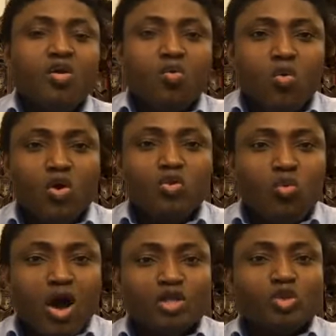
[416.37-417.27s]
would
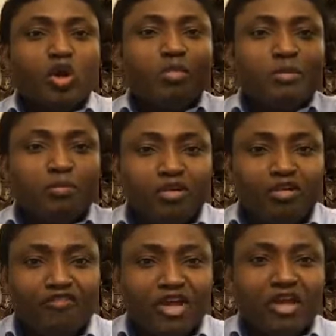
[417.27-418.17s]
want to be
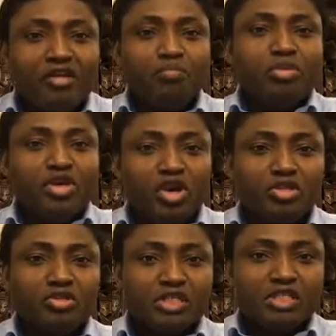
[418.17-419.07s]
proven
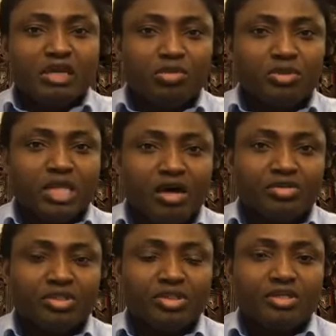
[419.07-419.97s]
beyond reasonable
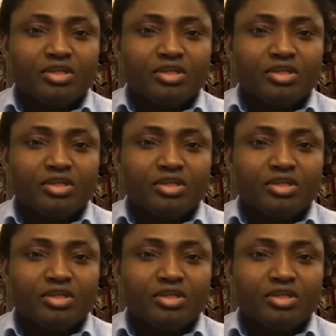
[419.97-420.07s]
doubt